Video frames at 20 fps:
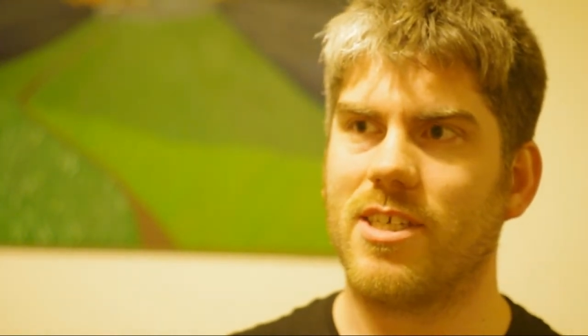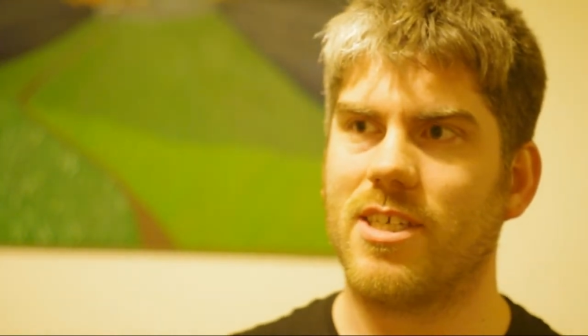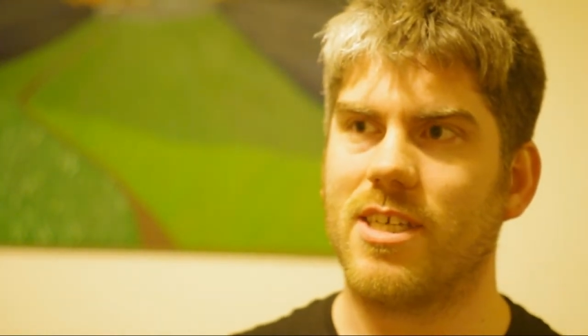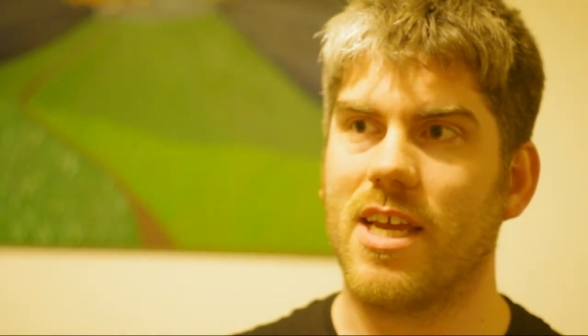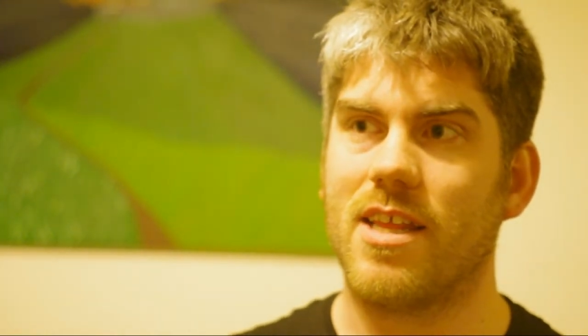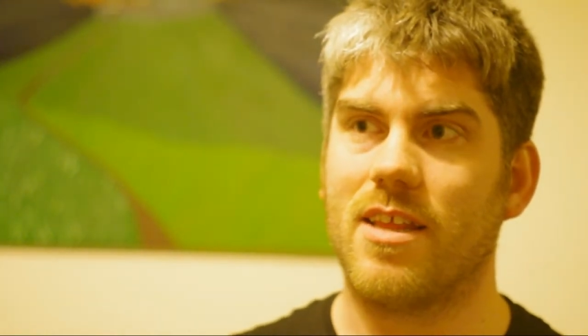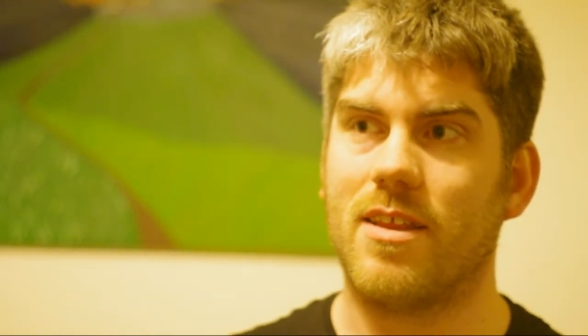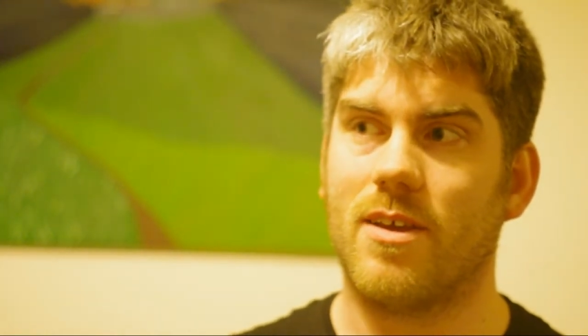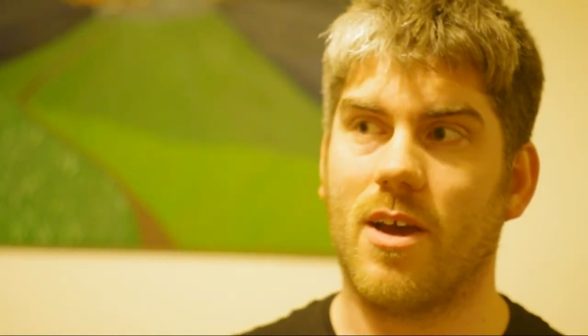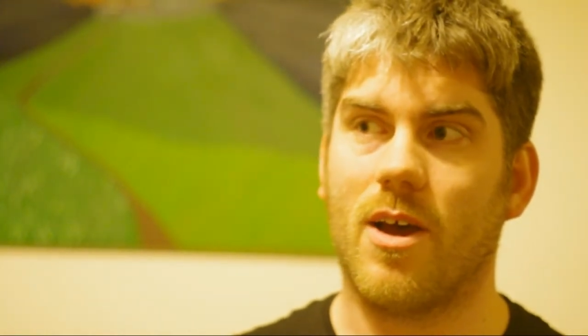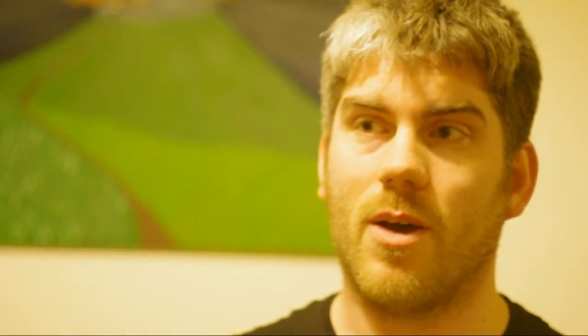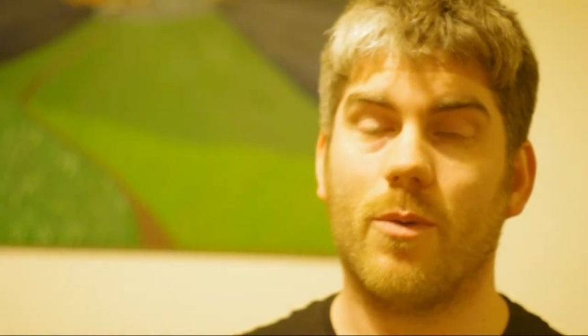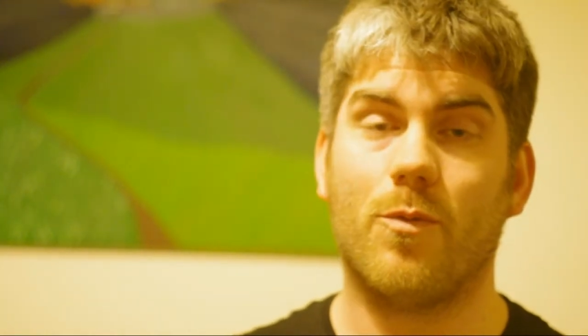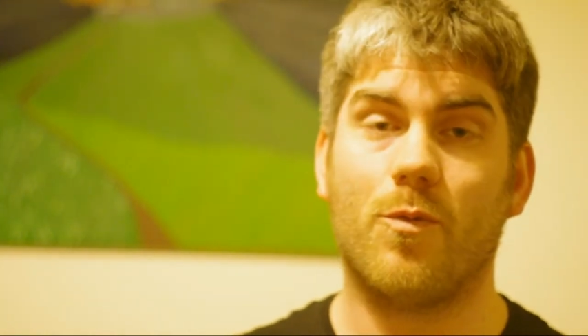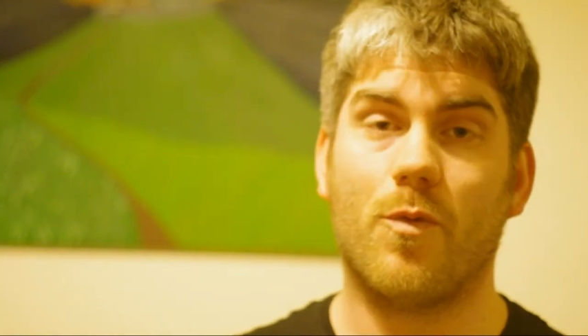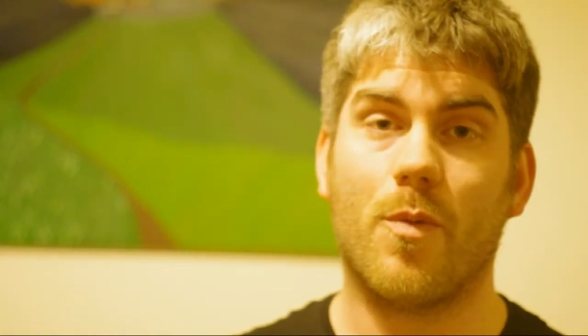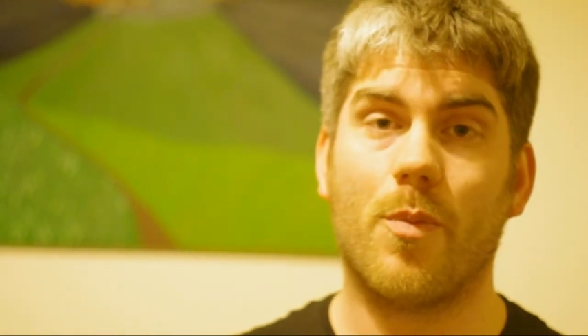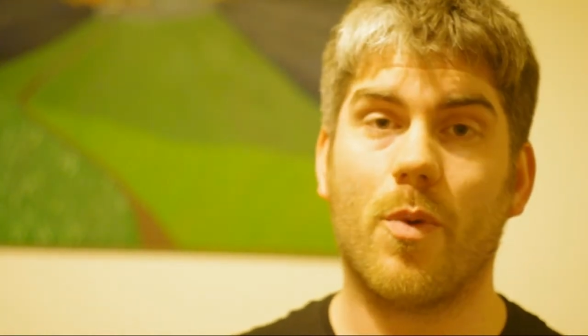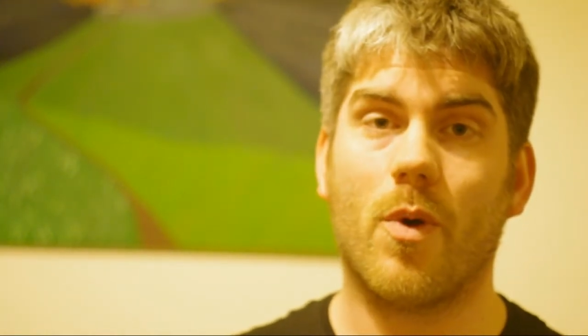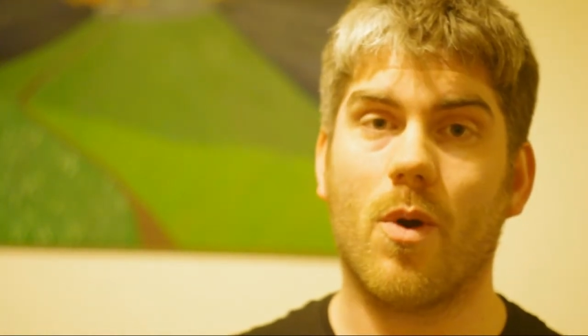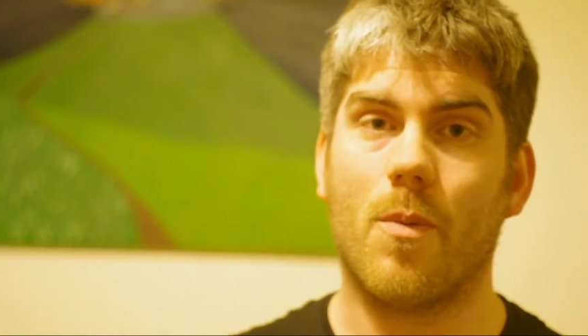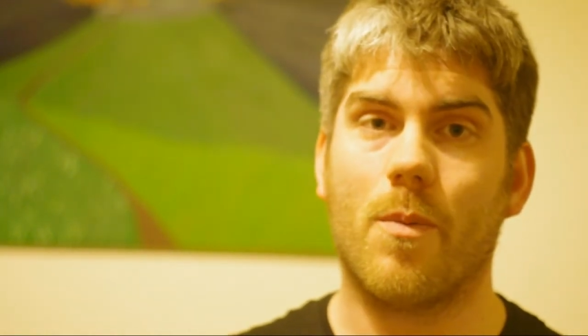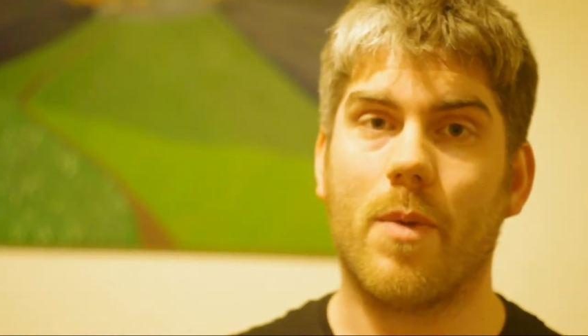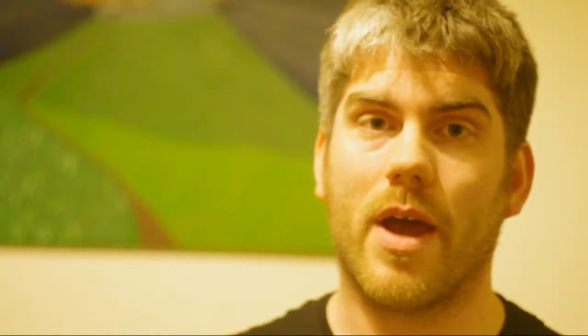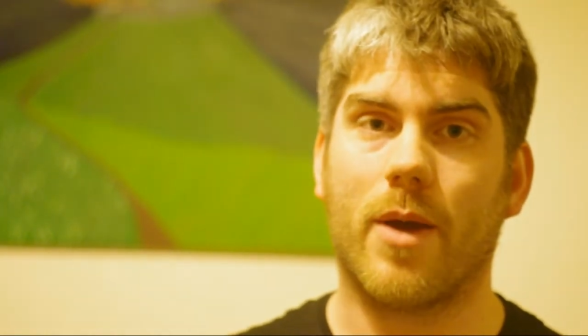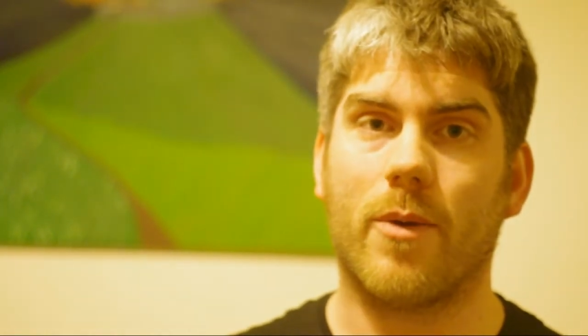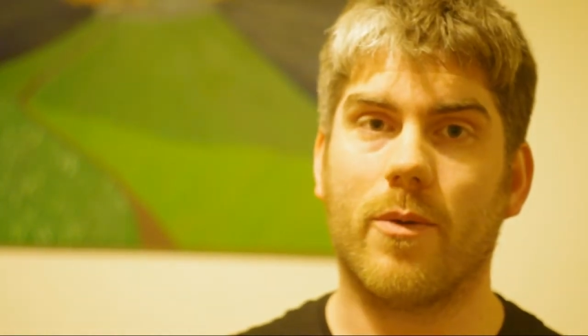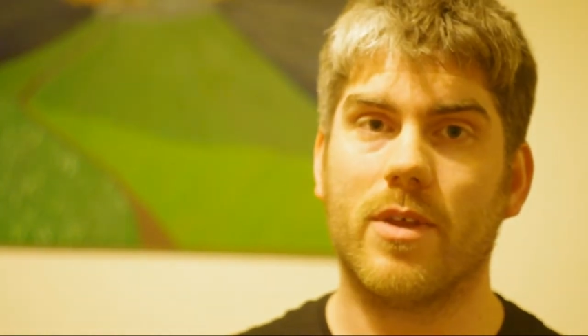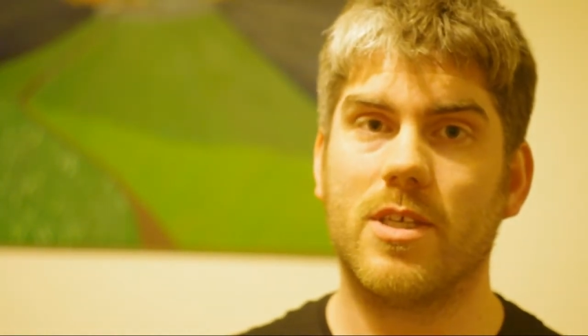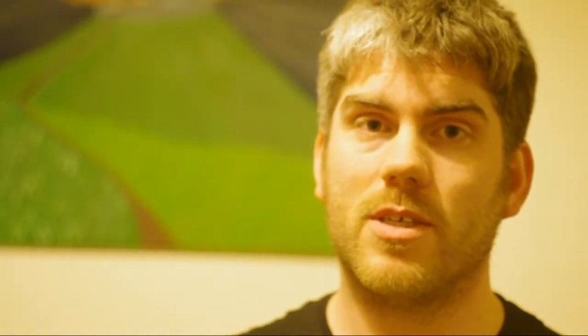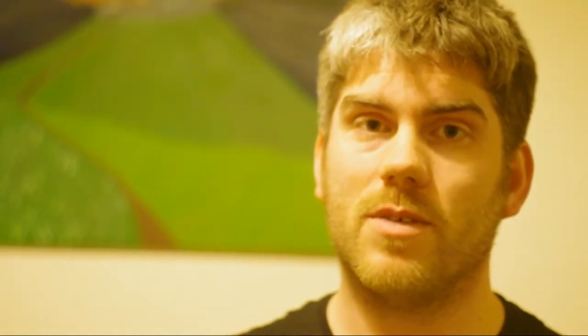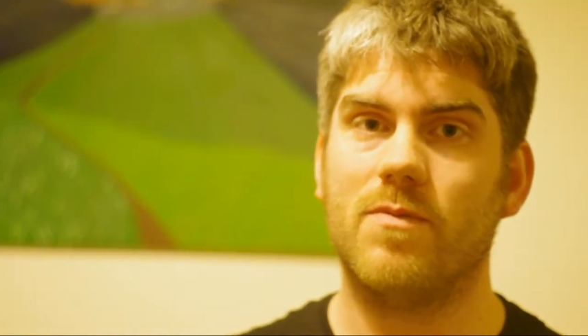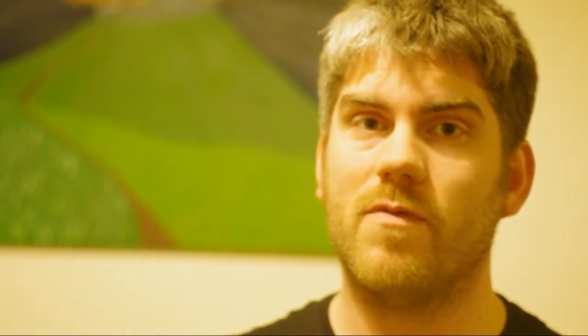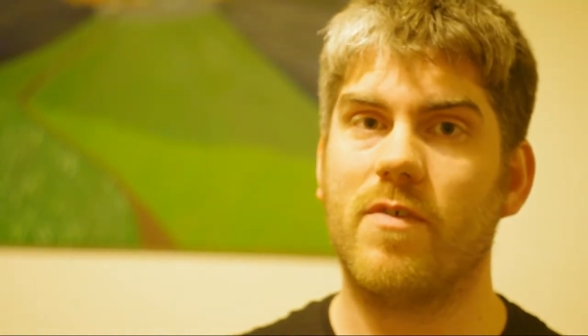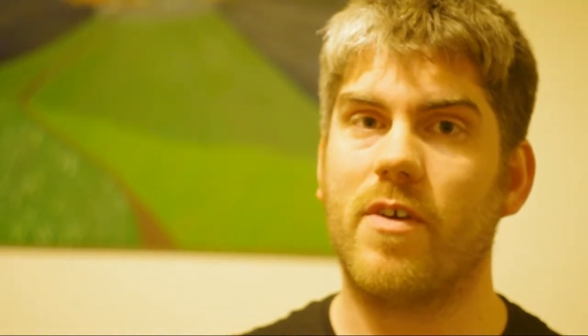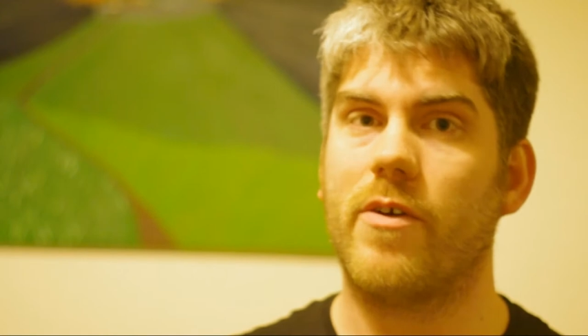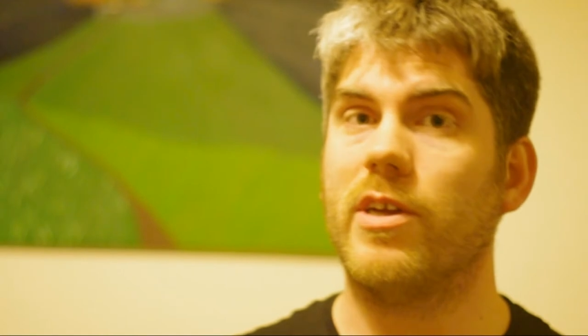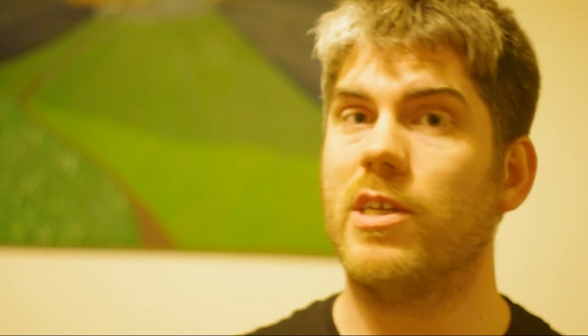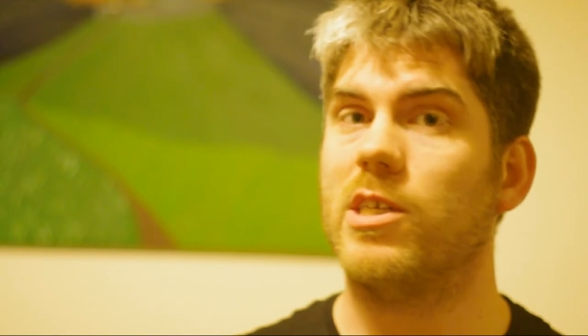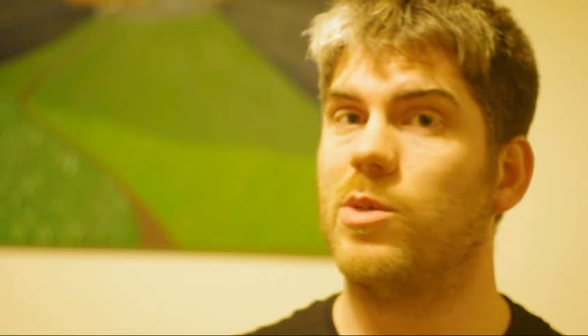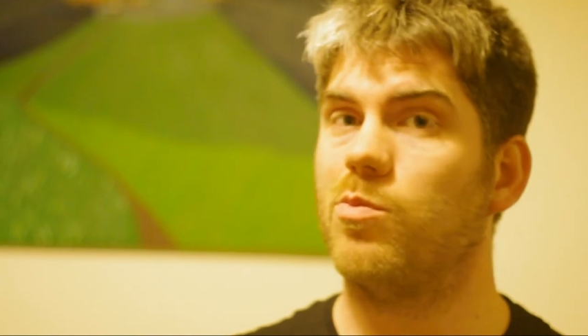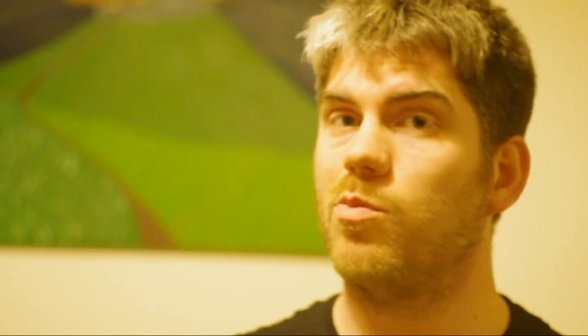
I said that I would report back with some very